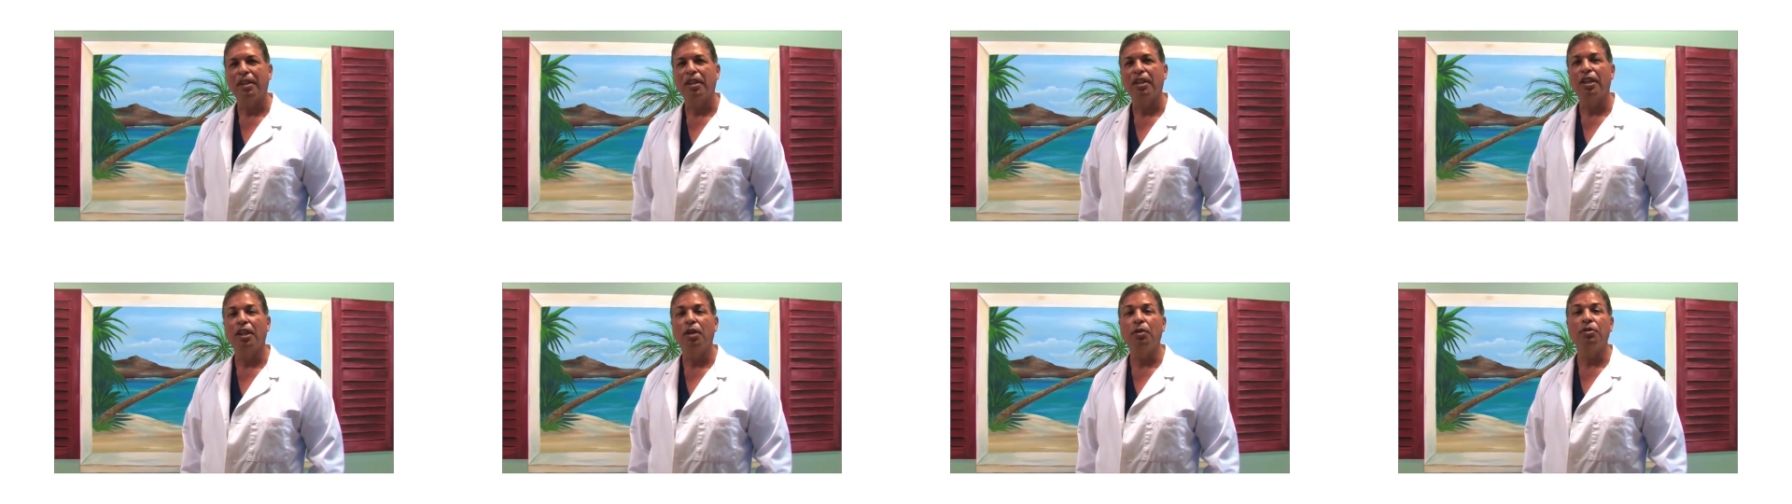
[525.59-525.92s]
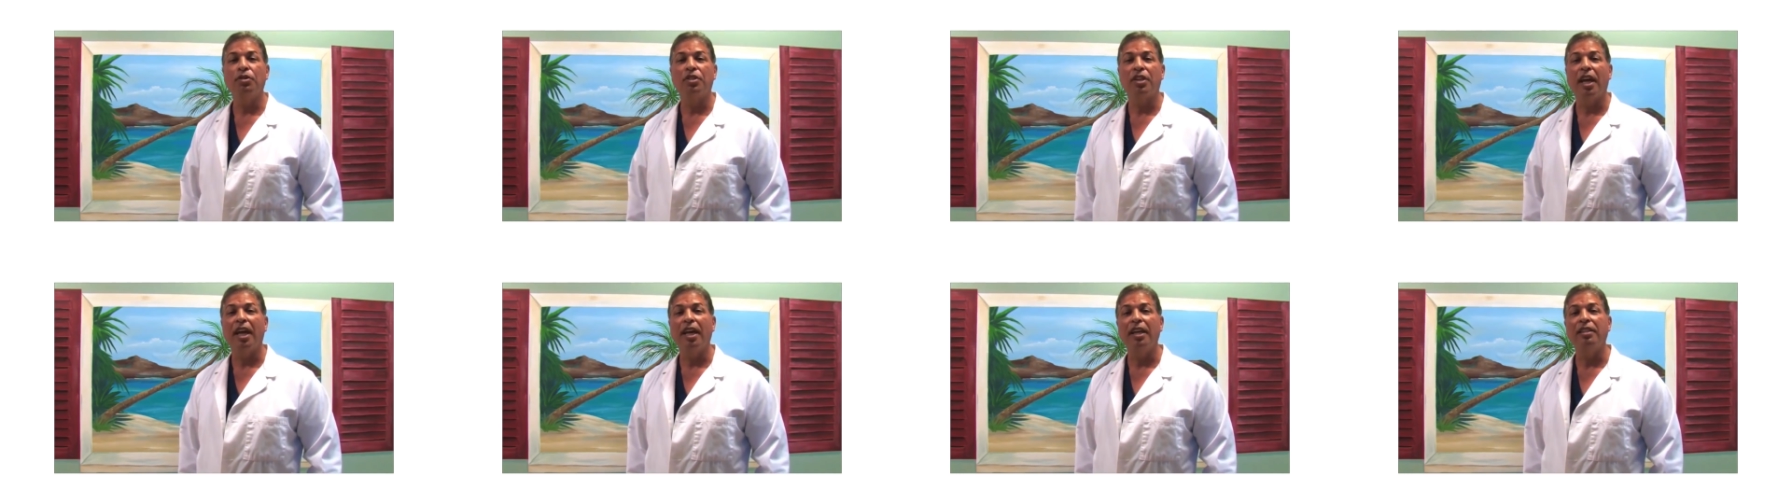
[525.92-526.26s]

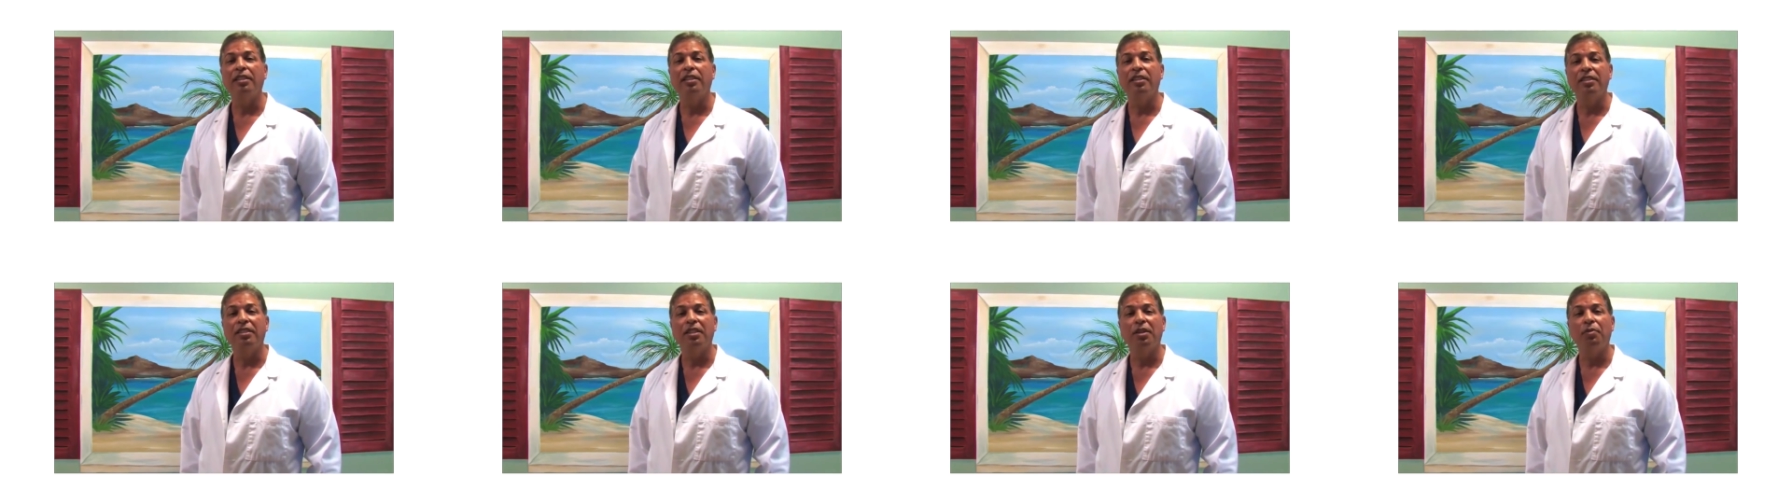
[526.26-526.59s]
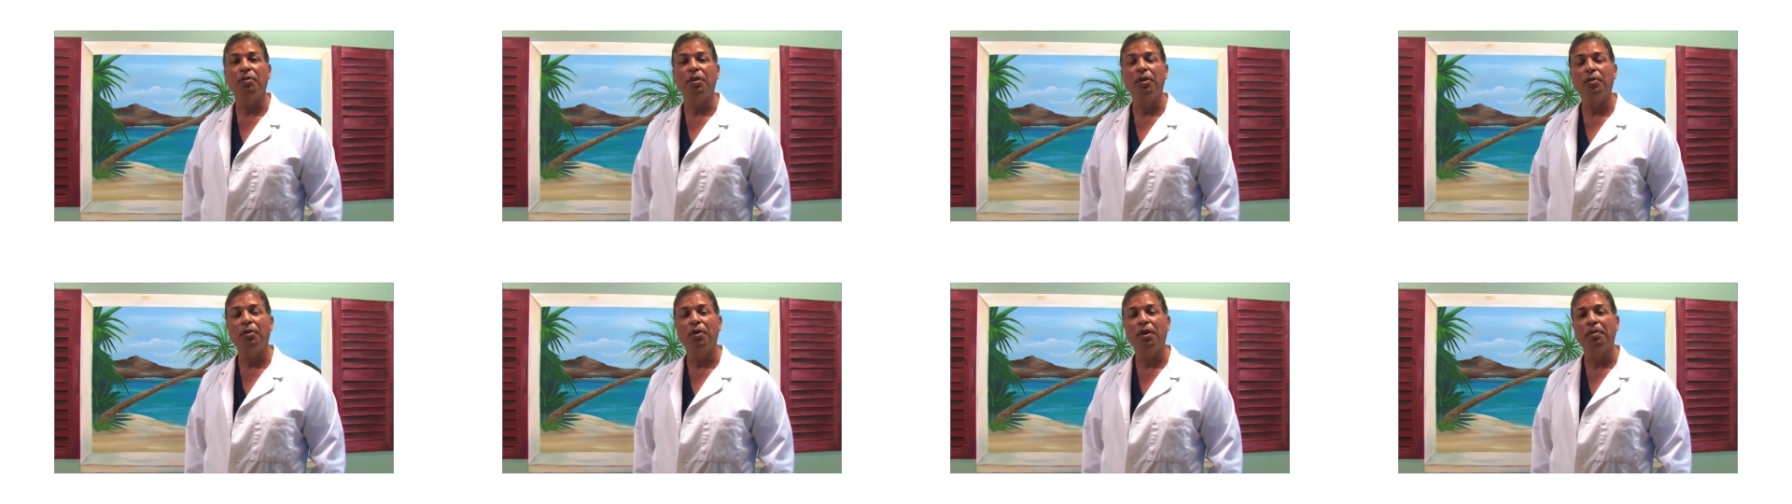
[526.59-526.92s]
close cases that
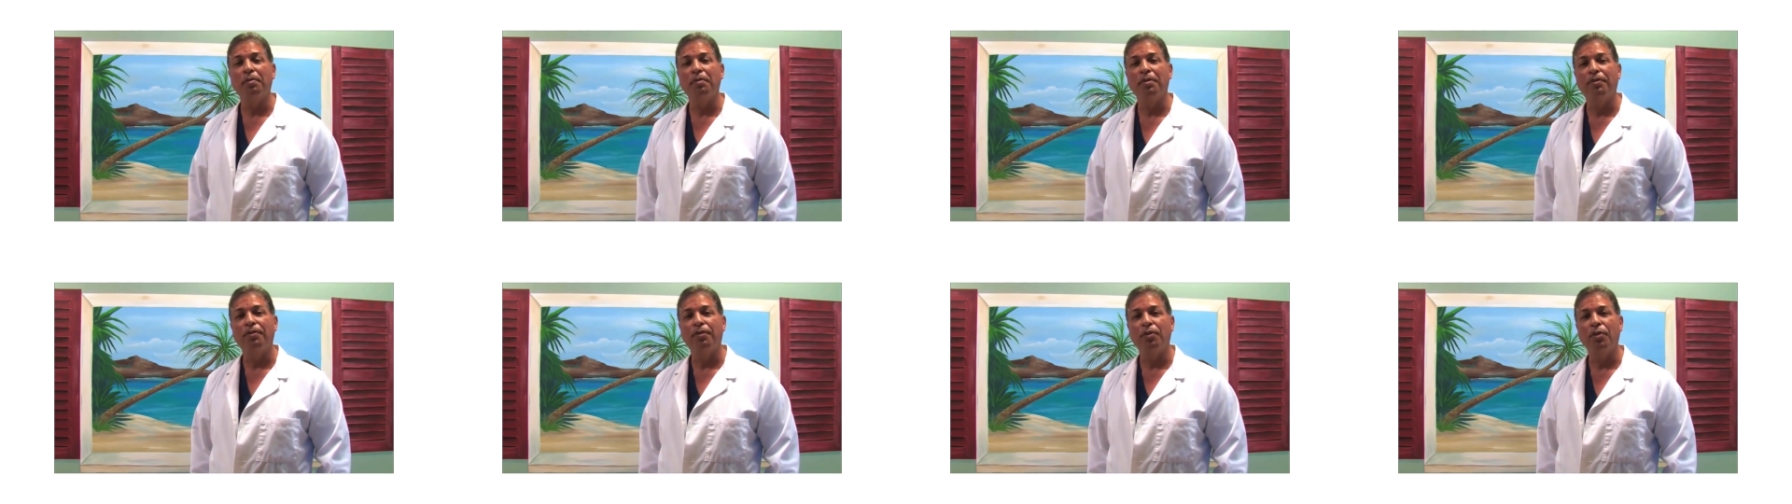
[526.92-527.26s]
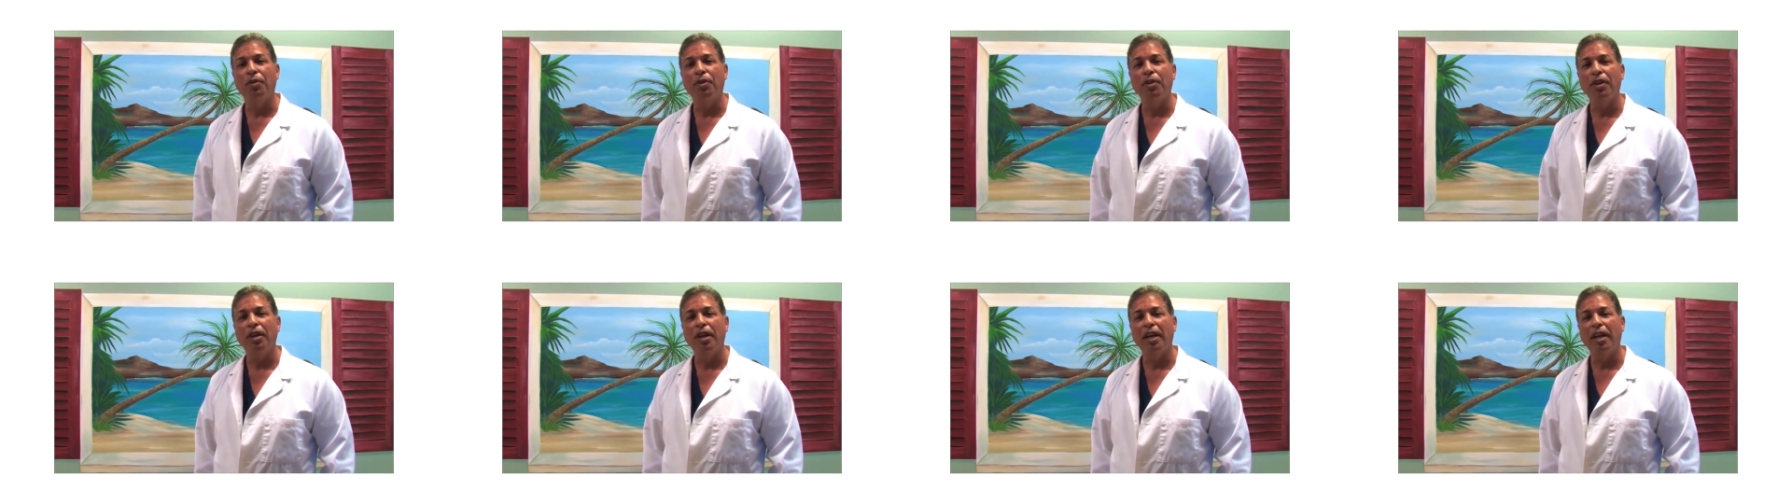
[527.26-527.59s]
we weren't
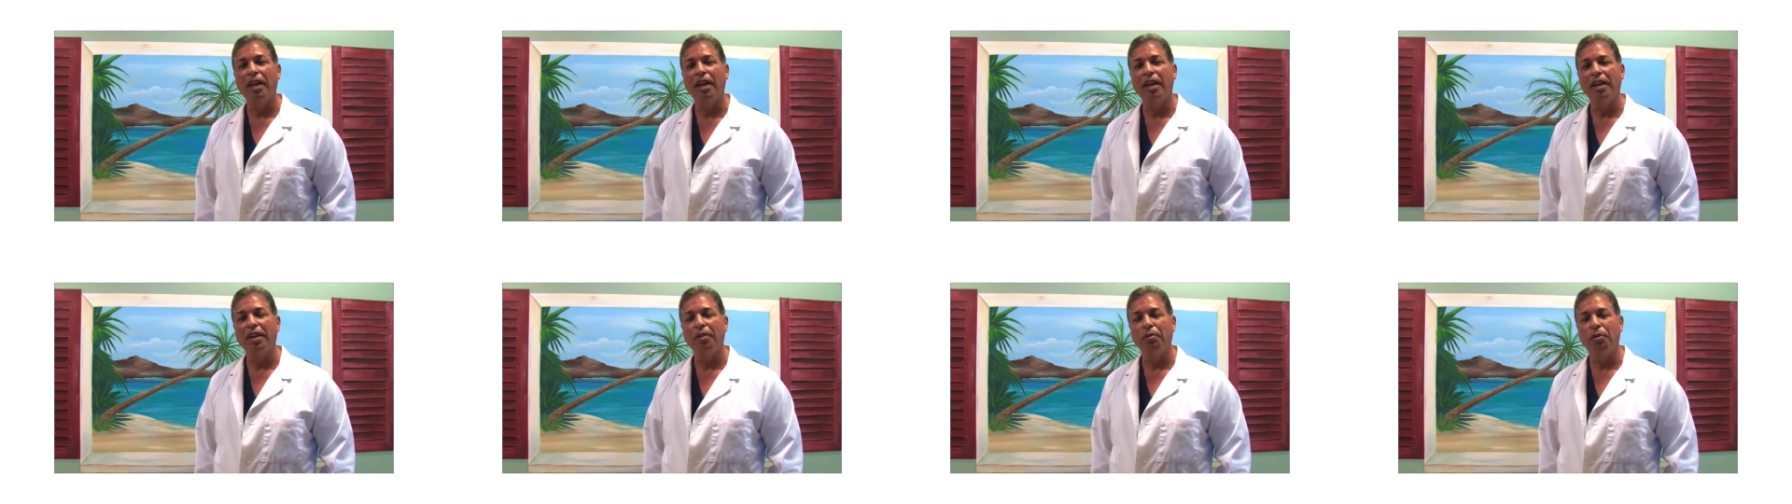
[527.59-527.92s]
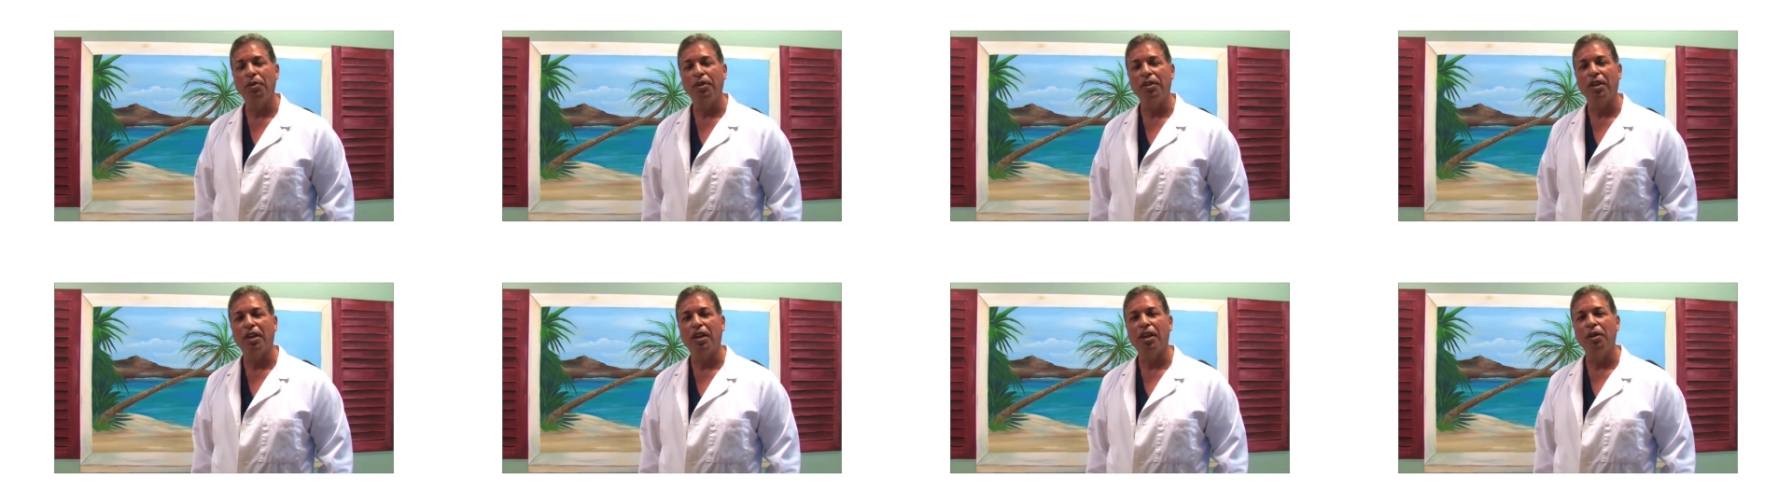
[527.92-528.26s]
before, and
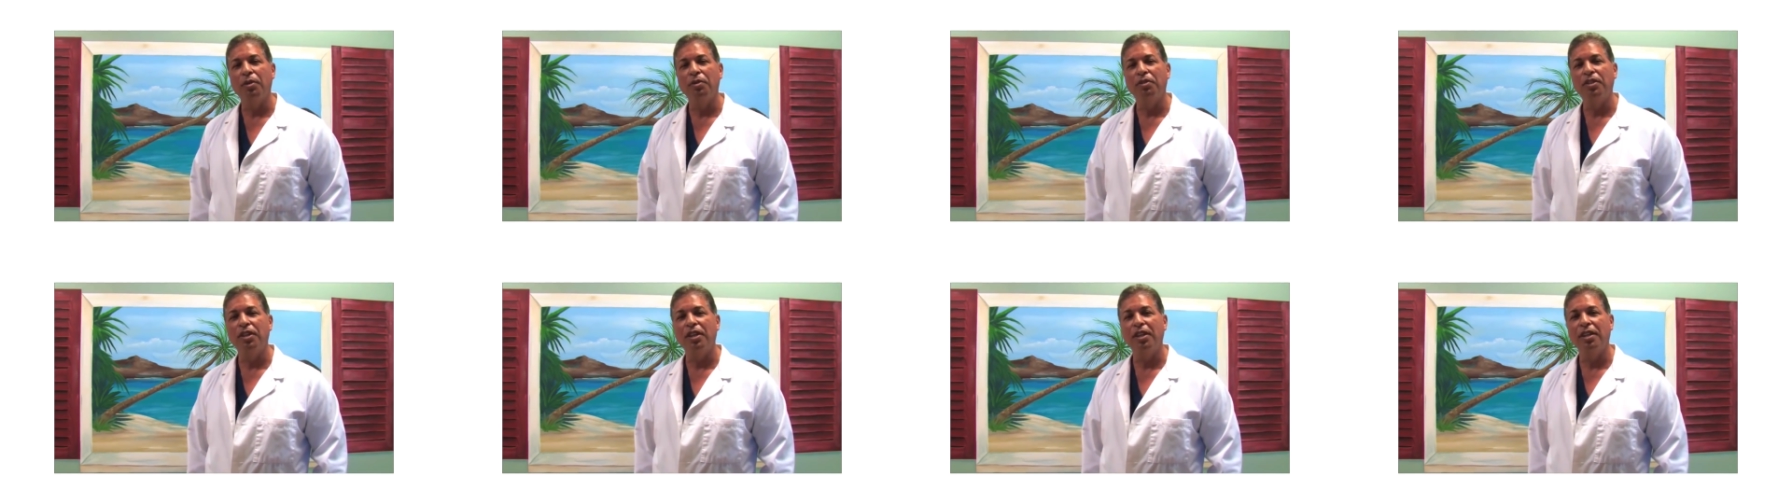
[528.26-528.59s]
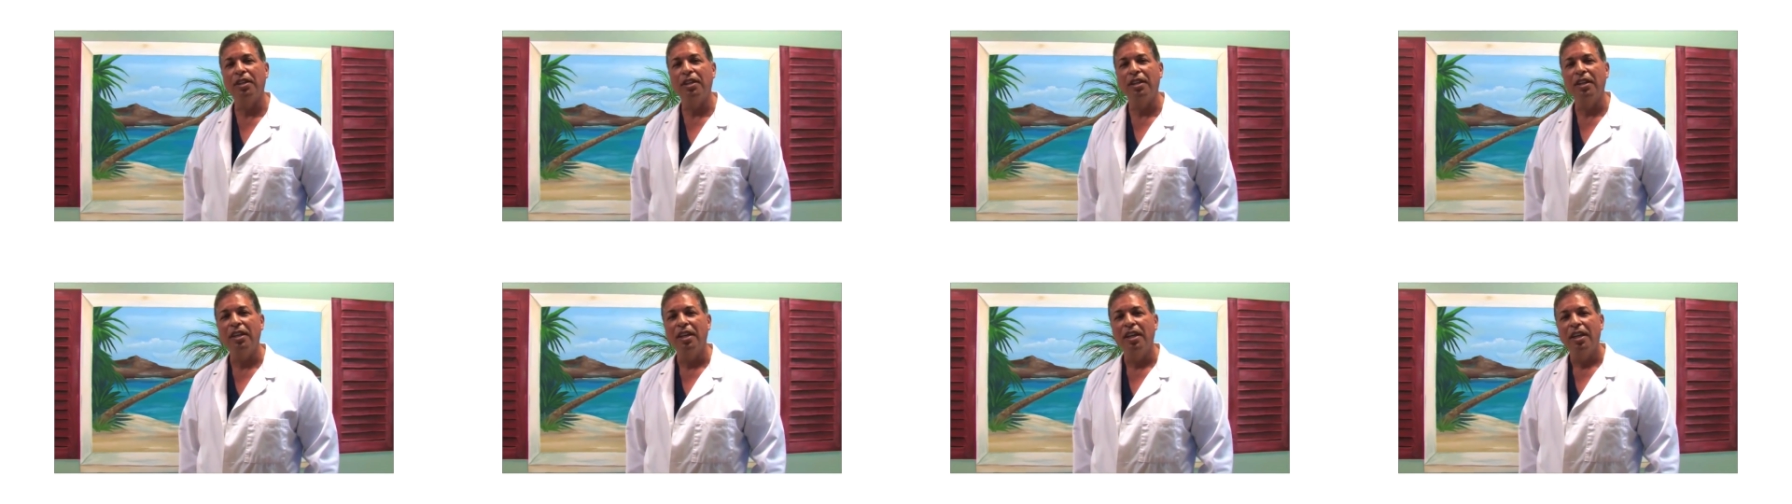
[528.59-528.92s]
with the
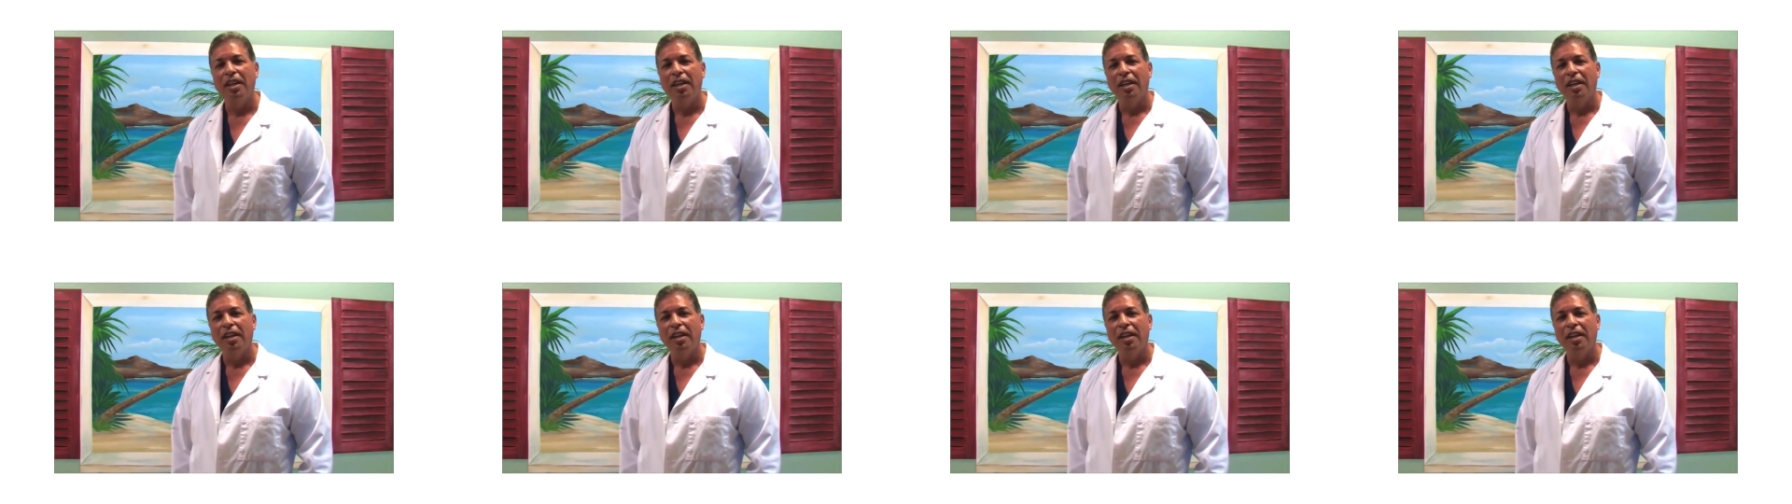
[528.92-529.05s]
coaching